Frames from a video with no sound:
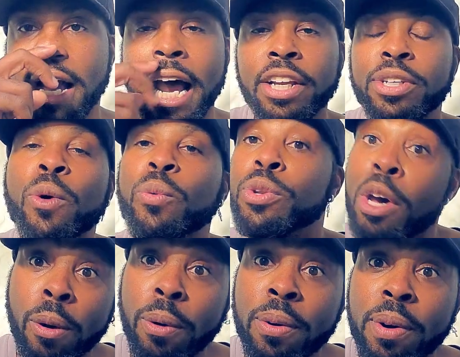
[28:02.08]
I don't
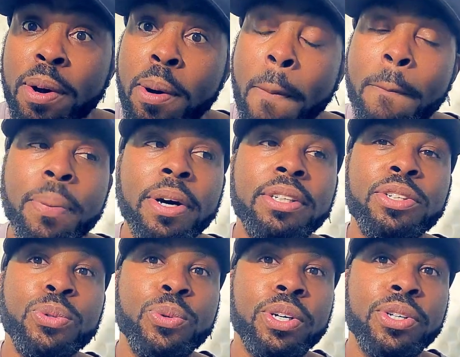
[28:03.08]
know. But
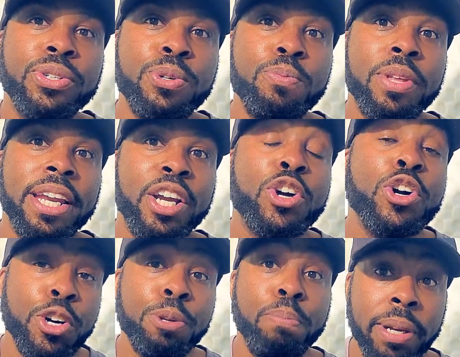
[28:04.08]
to assume that it
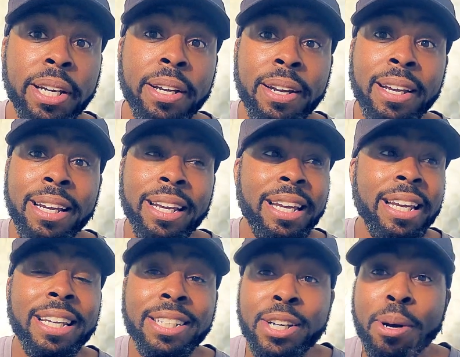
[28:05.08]
could be
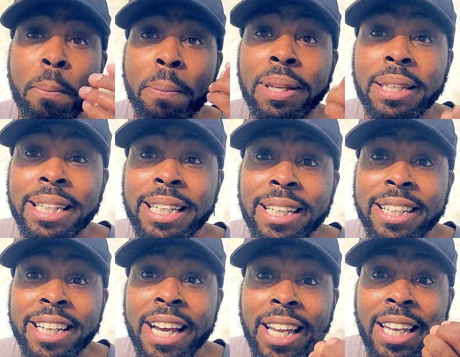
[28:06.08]
is
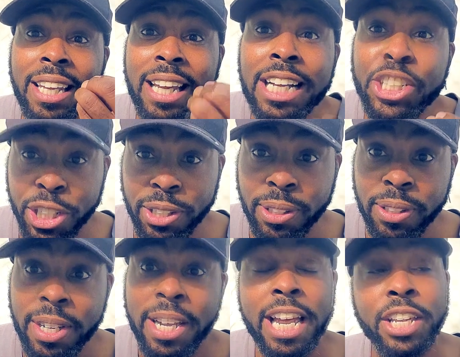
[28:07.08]
completely
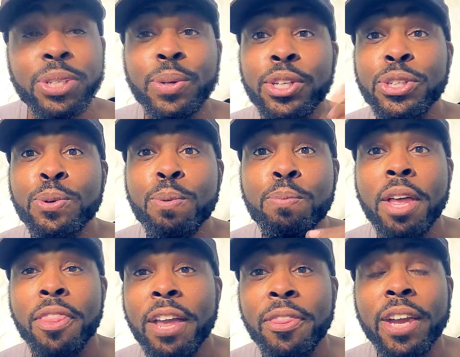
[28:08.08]
logical. And to assume
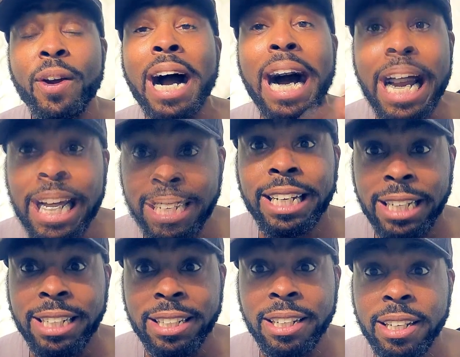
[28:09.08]
that they're hiding
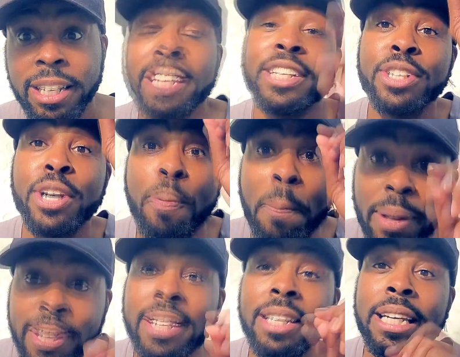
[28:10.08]
it is
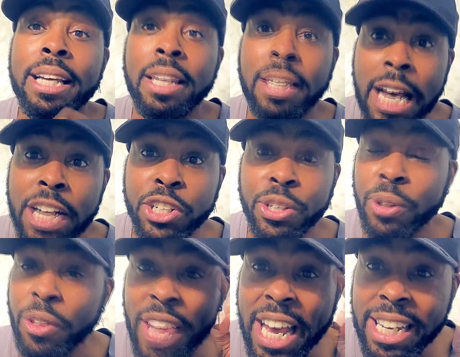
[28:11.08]
completely
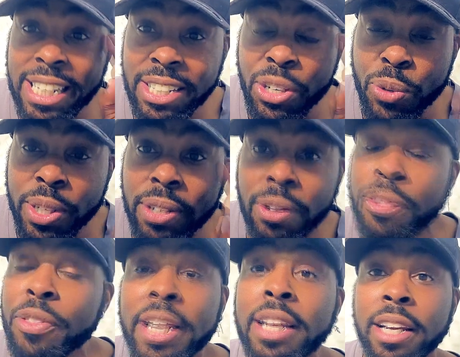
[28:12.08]
logical. That is
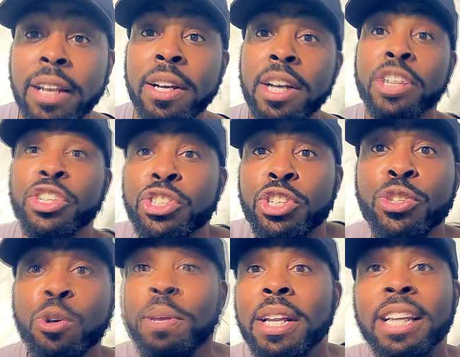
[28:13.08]
critical thinking. Just
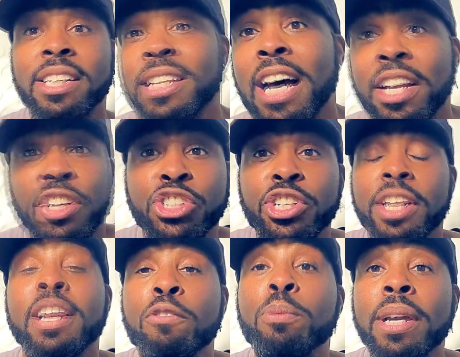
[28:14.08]
assuming that it's not and
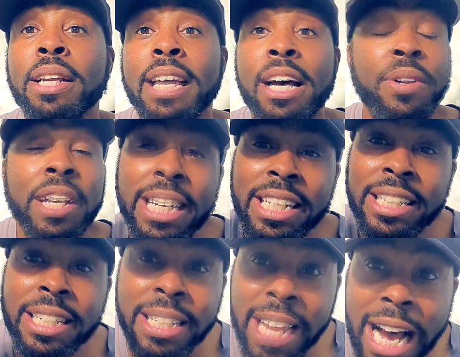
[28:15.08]
shutting everybody down
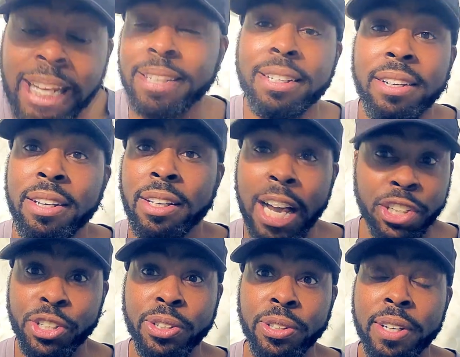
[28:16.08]
is not
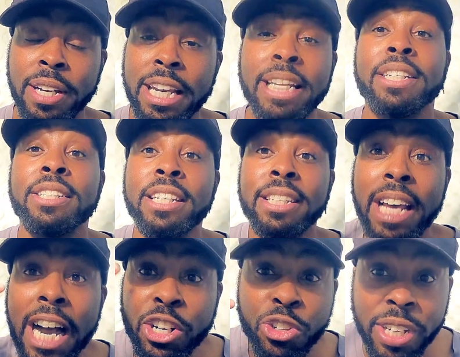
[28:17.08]
logical. It is
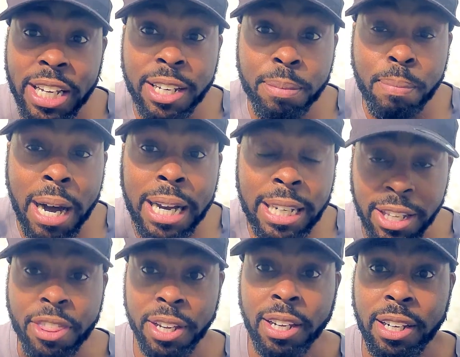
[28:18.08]
indoctrinated
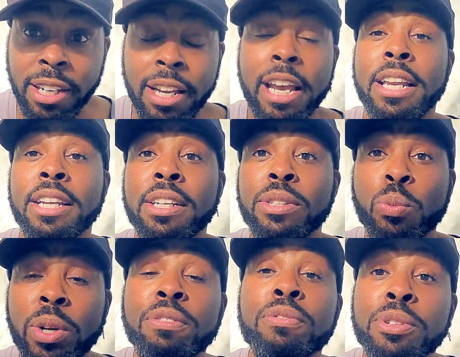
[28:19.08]
mind thinking, and it is
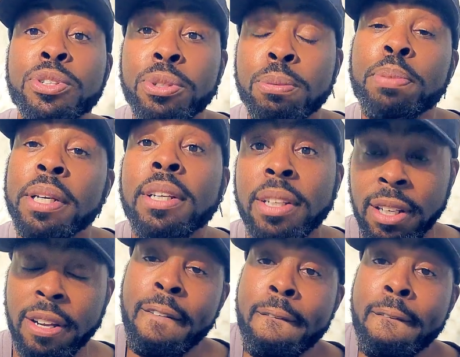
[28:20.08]
willful stupidity.